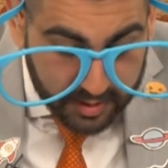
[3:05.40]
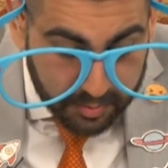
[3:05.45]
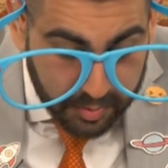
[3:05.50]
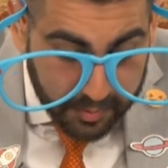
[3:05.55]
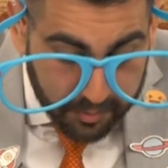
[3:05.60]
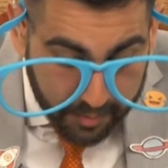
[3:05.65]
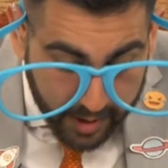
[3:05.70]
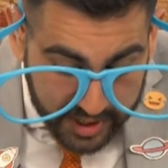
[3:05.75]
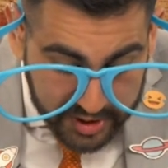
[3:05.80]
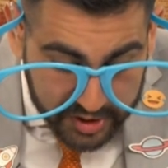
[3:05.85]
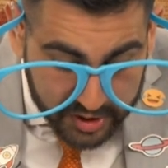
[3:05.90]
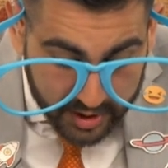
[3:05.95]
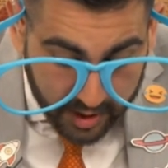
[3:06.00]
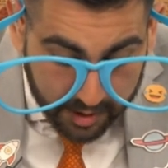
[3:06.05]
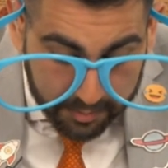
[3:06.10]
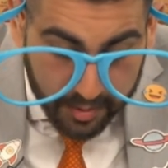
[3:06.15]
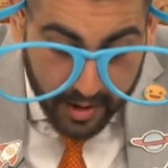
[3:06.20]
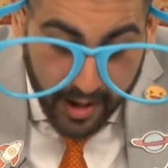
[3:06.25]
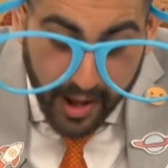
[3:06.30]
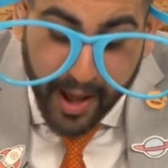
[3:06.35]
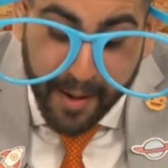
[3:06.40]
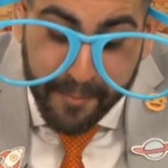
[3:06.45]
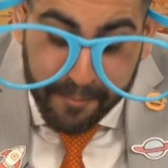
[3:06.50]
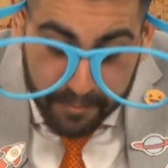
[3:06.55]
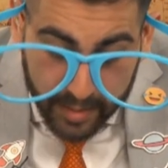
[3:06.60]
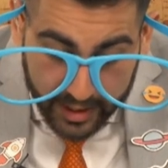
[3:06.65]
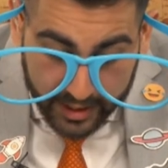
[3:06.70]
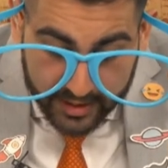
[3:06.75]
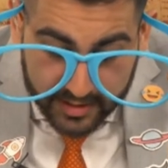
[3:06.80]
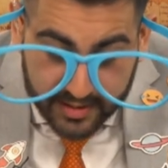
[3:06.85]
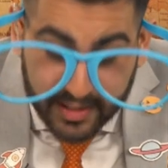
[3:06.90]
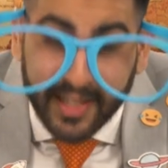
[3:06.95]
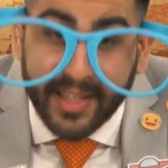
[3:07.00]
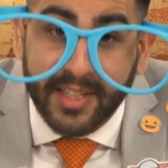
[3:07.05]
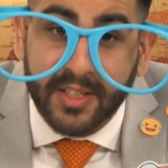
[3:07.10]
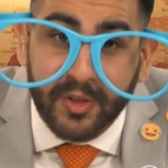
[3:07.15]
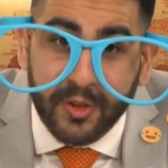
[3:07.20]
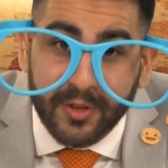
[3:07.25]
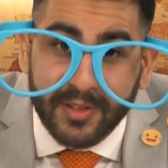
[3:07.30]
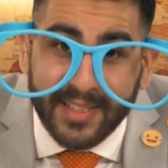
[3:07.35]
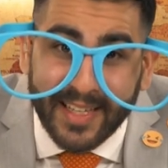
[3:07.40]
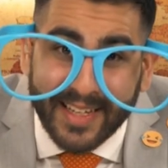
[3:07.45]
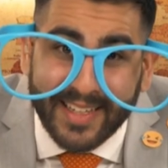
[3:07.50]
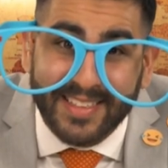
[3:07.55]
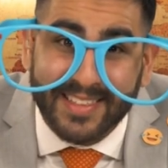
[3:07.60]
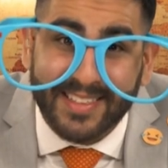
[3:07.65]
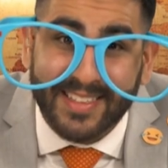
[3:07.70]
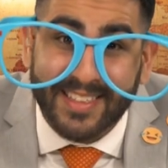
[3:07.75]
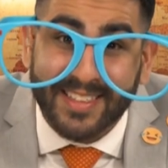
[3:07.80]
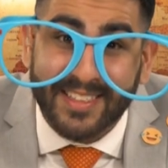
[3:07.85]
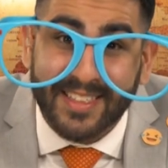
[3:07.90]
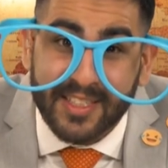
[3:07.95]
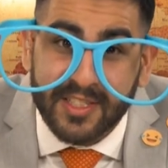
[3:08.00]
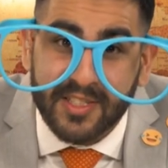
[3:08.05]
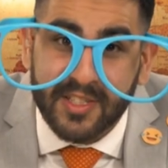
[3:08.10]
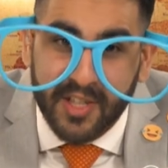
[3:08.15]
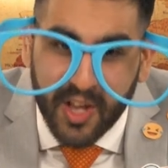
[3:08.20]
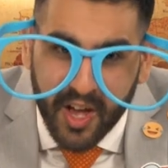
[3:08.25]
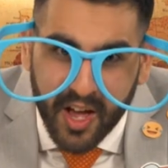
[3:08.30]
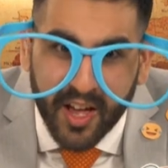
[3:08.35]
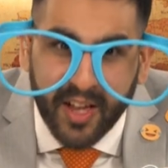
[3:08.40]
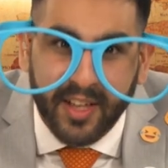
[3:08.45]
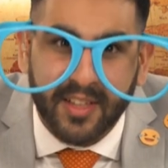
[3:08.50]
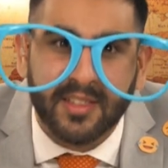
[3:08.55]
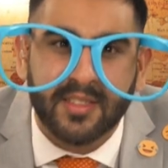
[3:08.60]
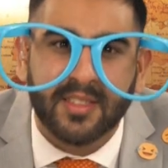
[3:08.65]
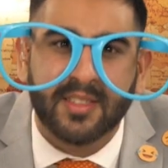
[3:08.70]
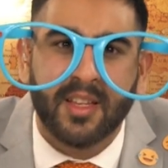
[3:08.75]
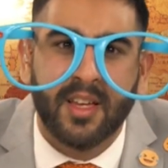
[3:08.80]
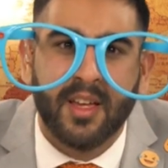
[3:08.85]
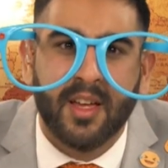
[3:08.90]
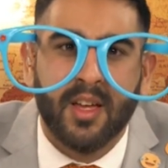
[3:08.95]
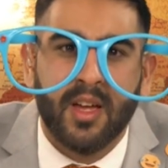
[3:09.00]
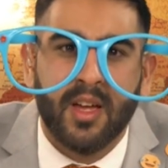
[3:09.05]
to be mashed up and made into a tasty dessert."